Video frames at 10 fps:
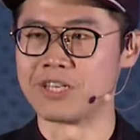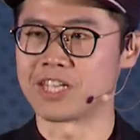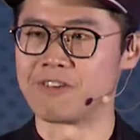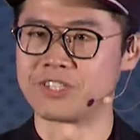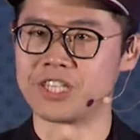these
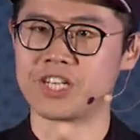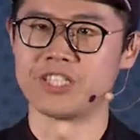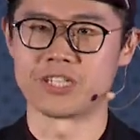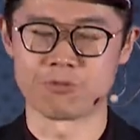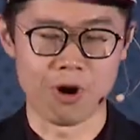
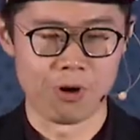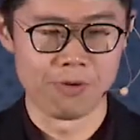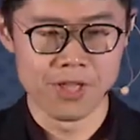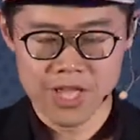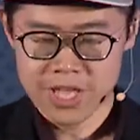conversations as well.
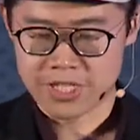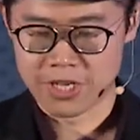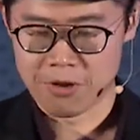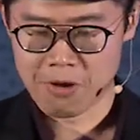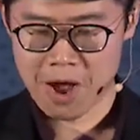
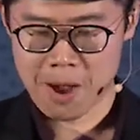So